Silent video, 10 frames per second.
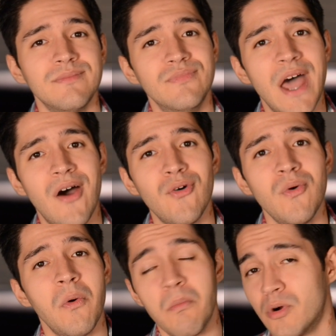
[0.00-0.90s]
now,
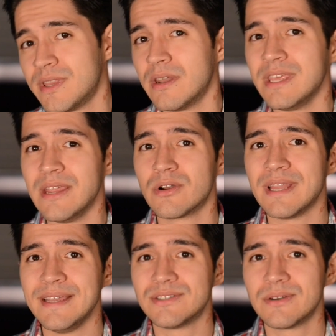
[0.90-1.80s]
more than a year
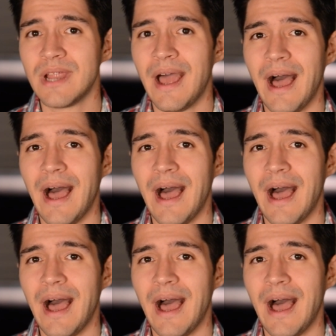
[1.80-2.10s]
later,